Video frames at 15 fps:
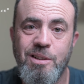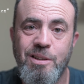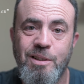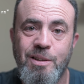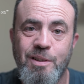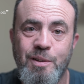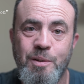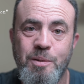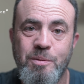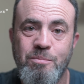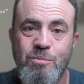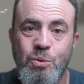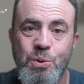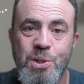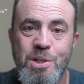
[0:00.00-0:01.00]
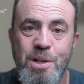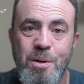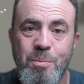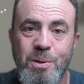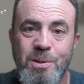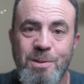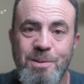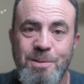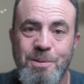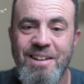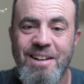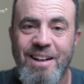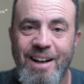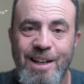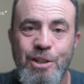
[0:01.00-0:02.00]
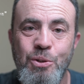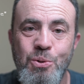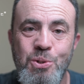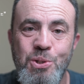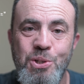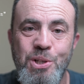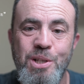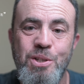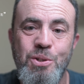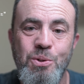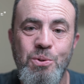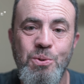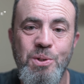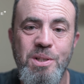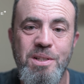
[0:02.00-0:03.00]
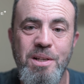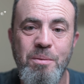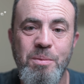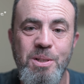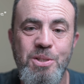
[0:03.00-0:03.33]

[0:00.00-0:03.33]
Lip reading: to disable? I do suggest you to disable